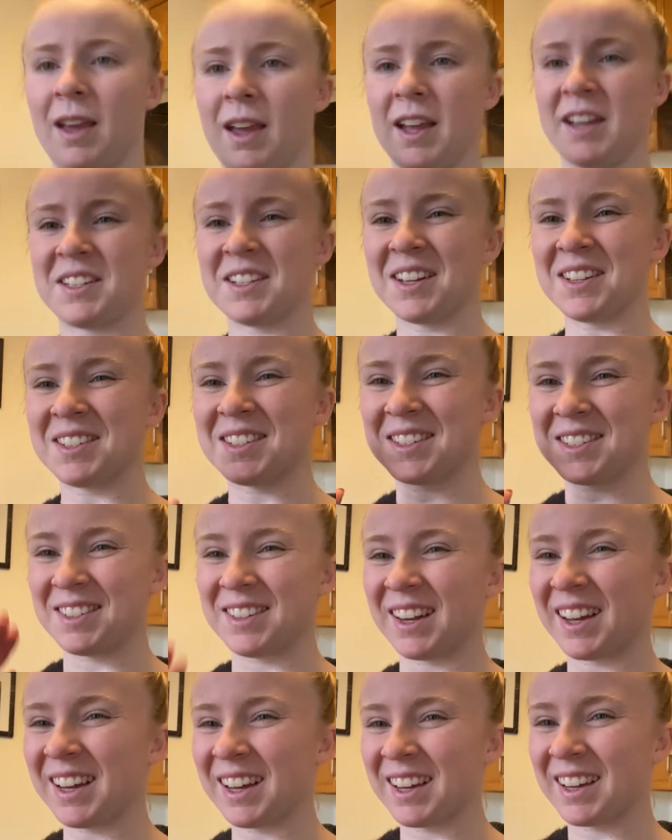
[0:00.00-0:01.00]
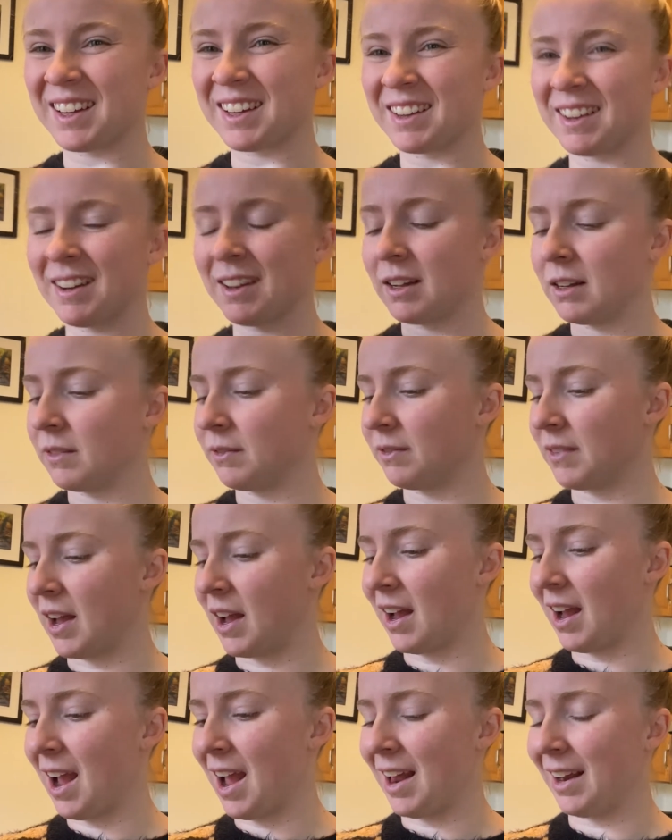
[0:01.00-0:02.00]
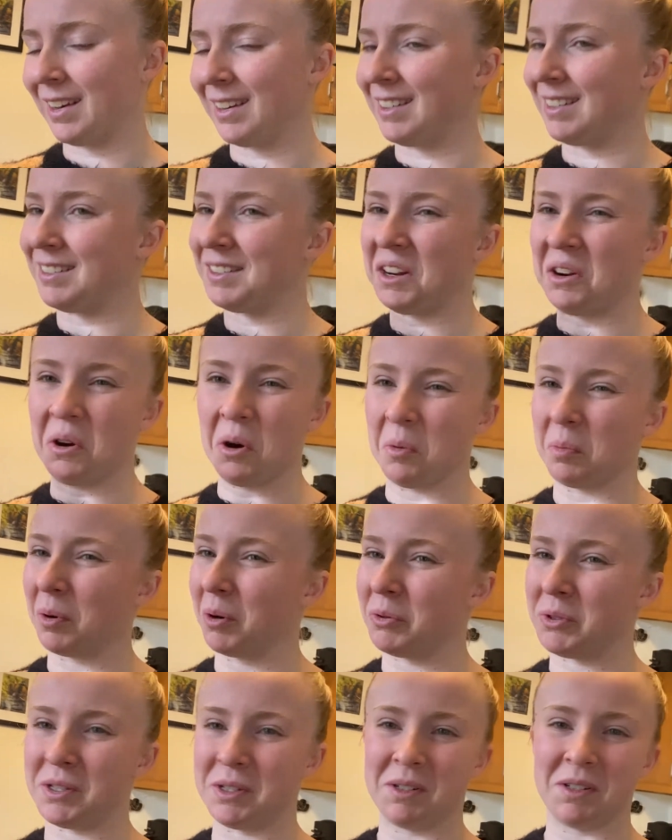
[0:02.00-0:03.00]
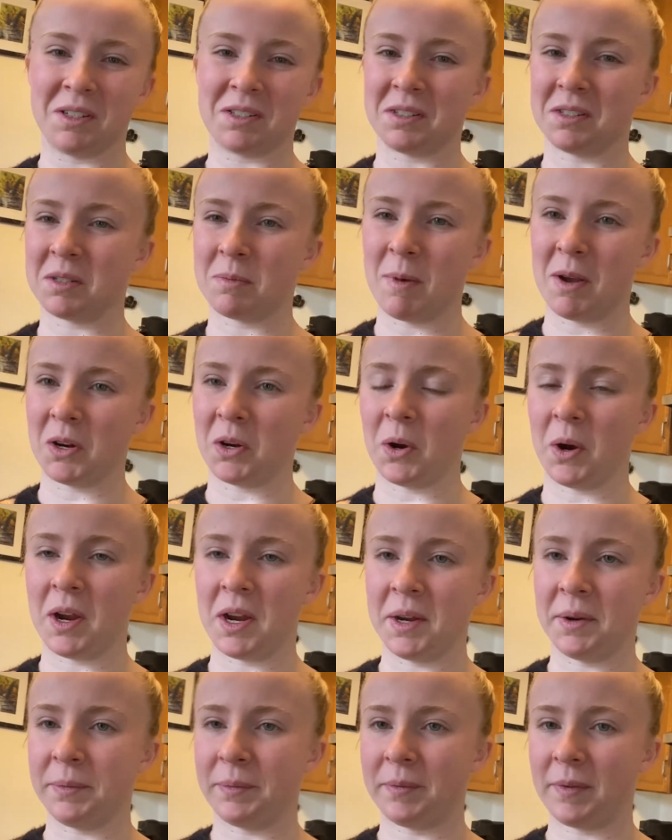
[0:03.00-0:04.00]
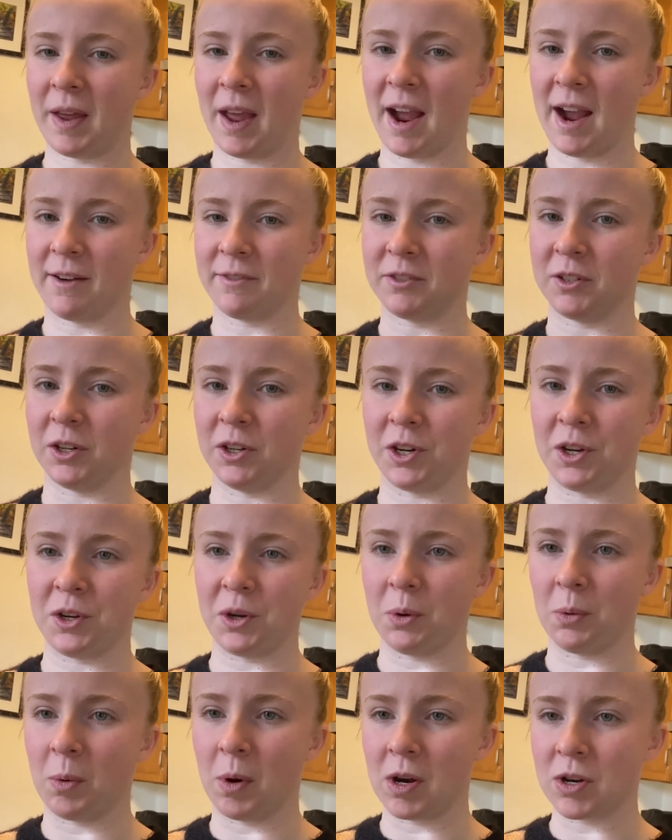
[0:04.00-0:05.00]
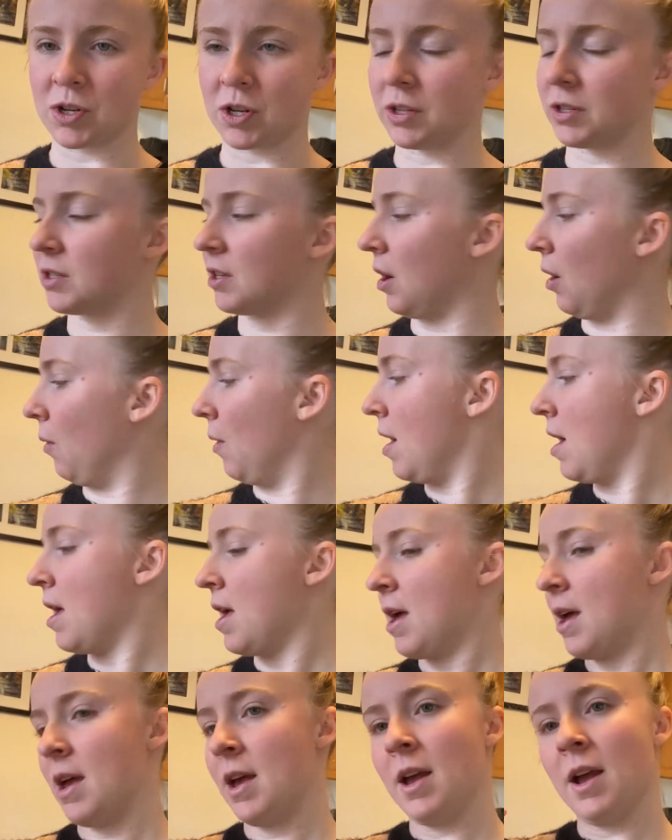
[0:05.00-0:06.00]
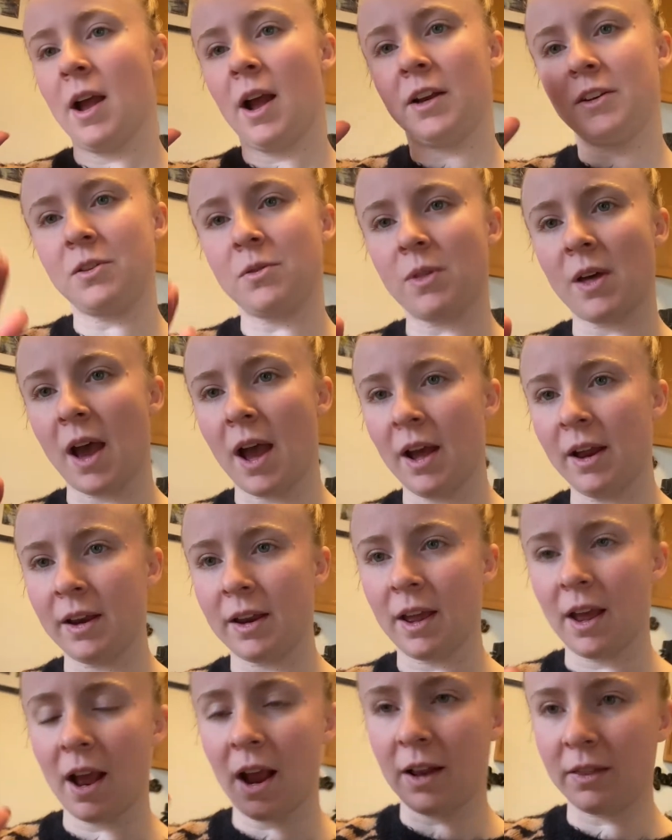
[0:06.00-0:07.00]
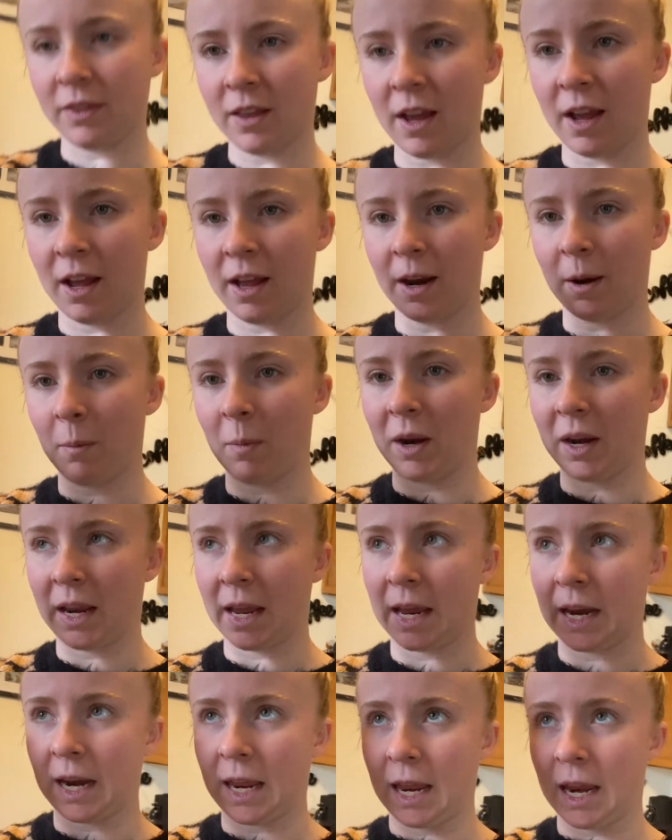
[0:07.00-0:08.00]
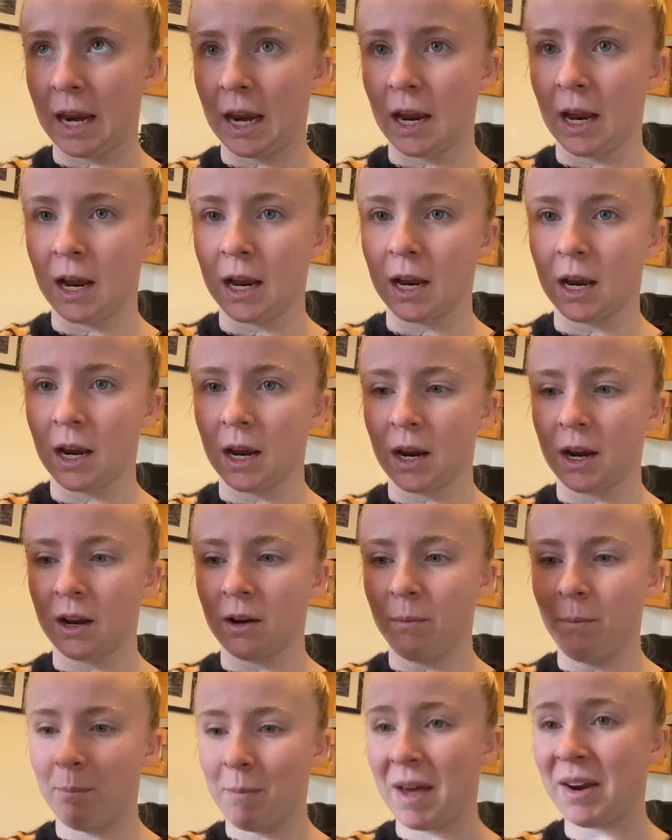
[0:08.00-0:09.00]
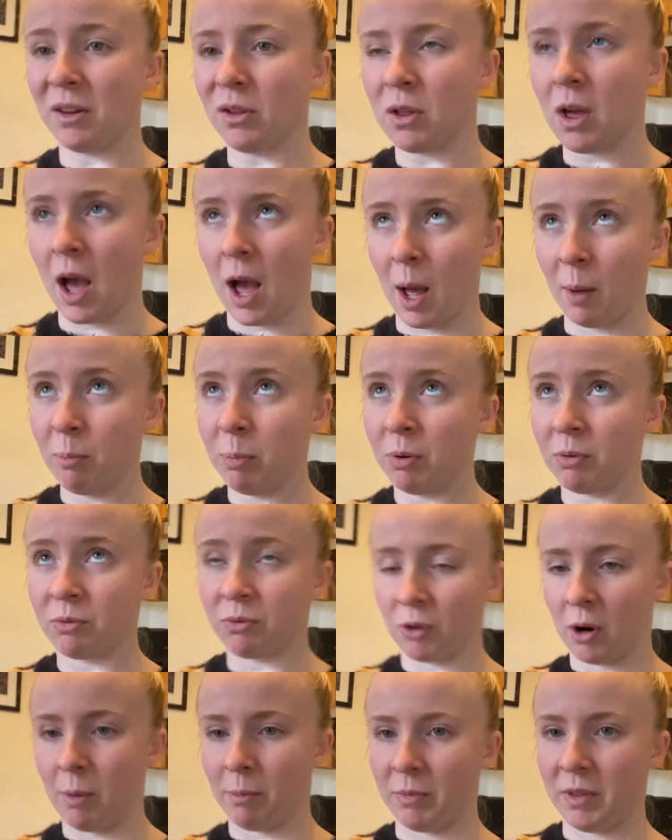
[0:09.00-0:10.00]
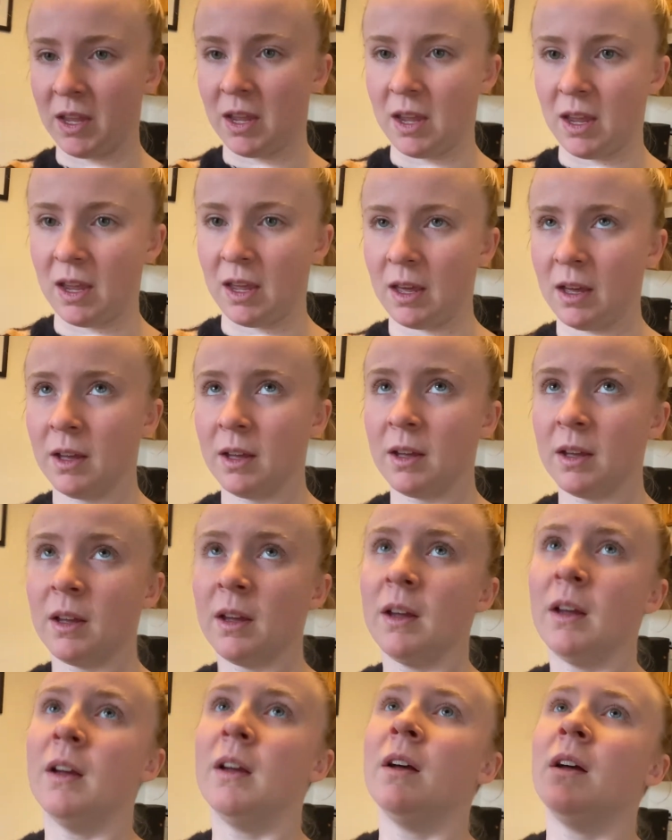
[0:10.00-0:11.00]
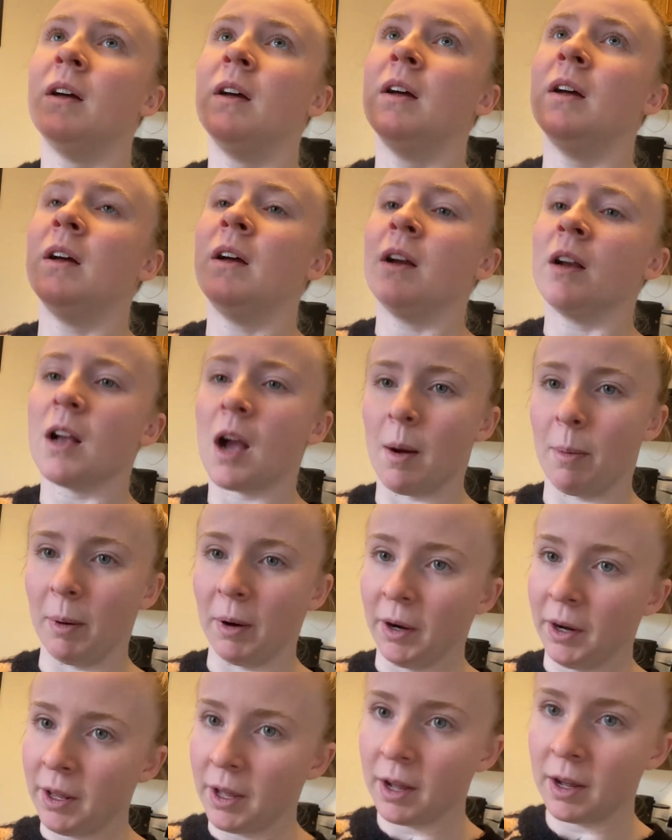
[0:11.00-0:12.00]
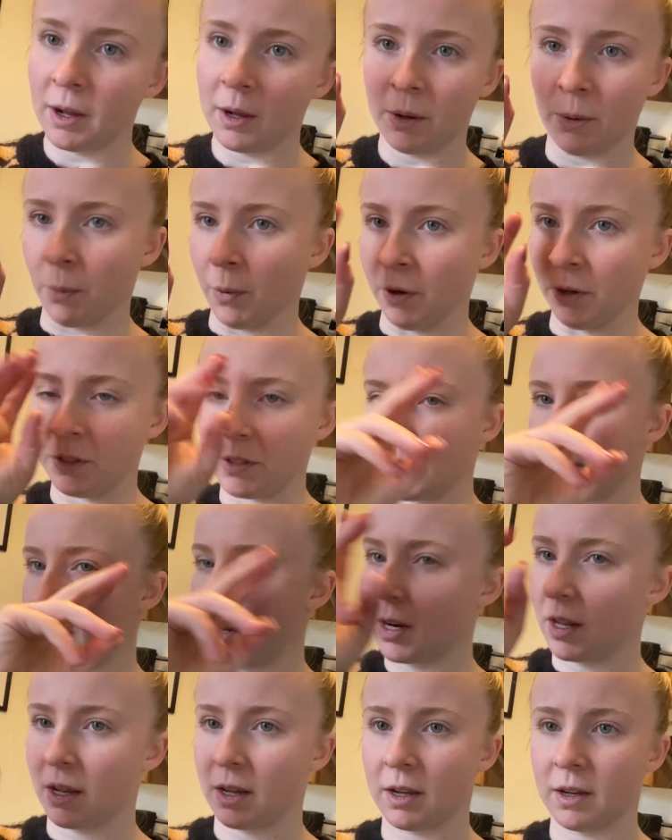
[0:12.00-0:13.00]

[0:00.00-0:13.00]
It does stick, and you know, protein doesn't smell great after you don't wash it. So I do that, and then I'm gonna get a metal cup from the cupboard. Words today.